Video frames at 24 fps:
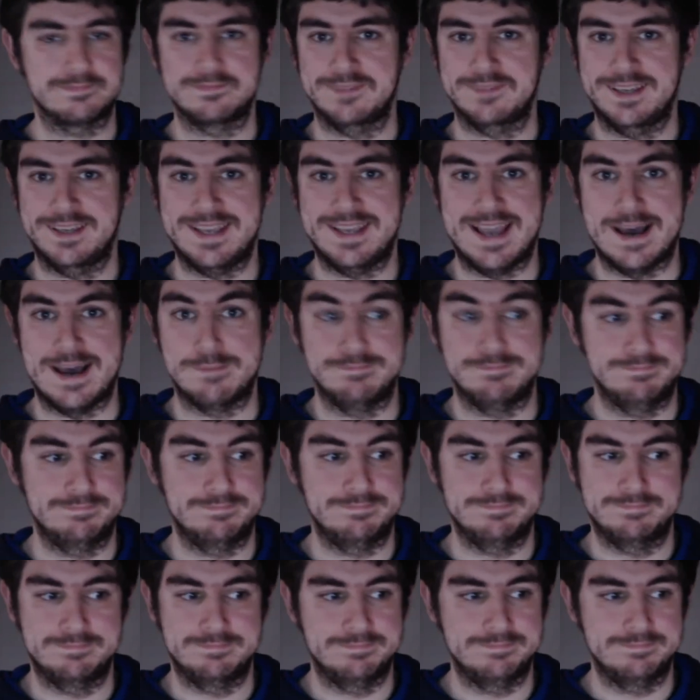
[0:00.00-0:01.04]
Yeah.
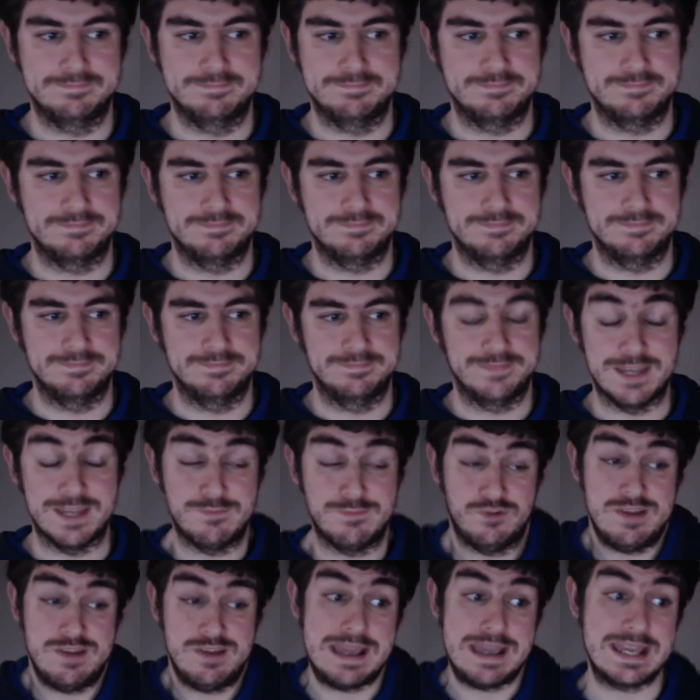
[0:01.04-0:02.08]
They're
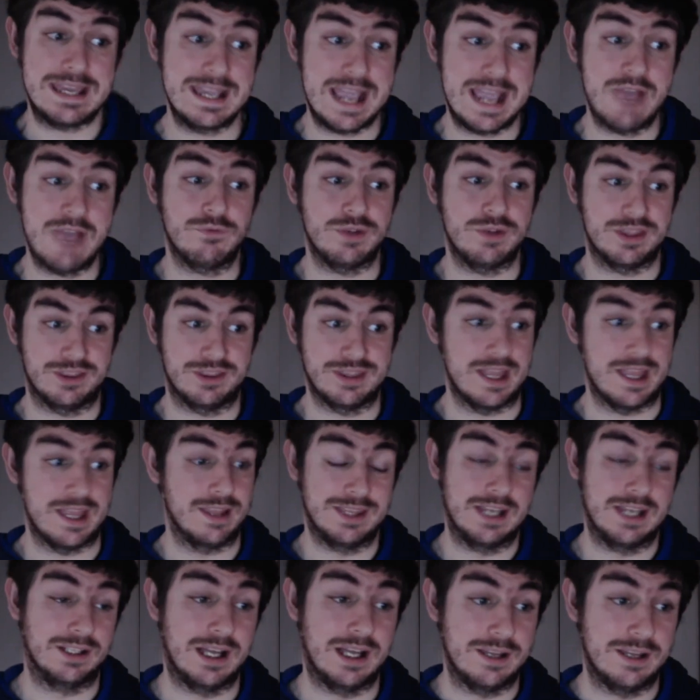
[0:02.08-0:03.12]
remaking everything.
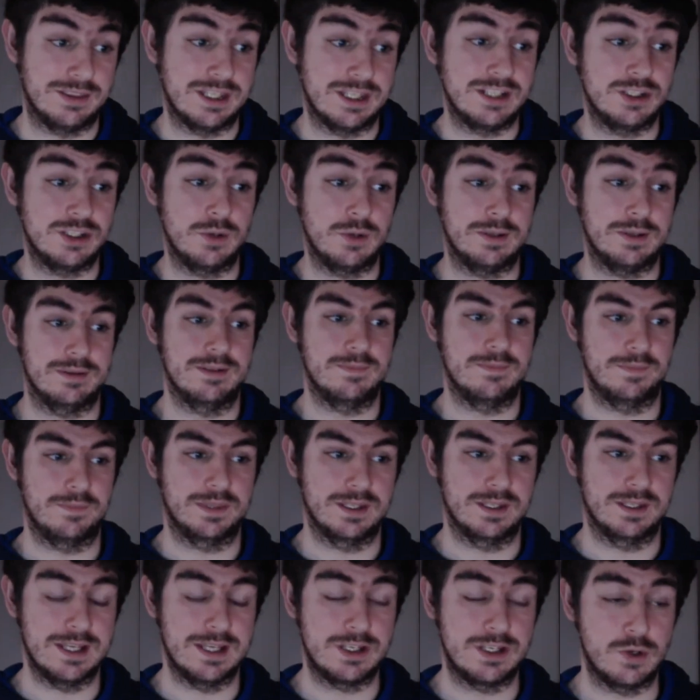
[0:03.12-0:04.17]

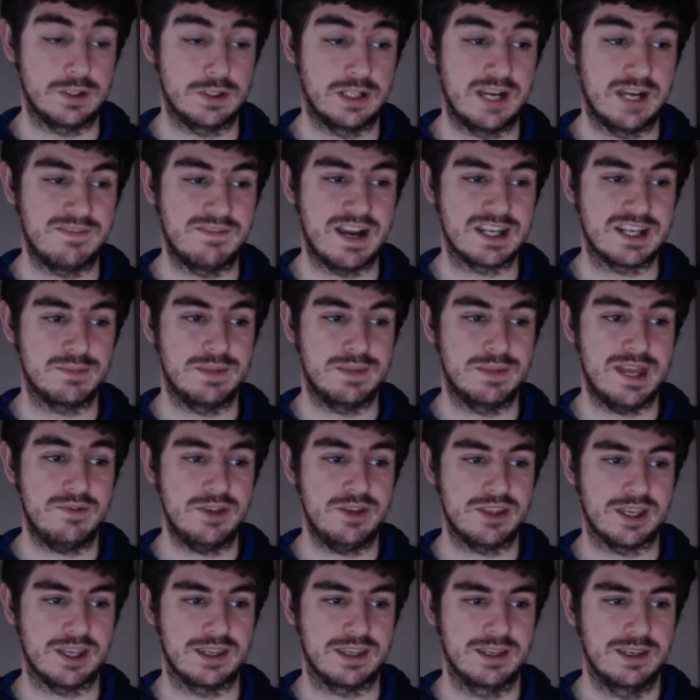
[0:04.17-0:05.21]
They're doing live action with everything.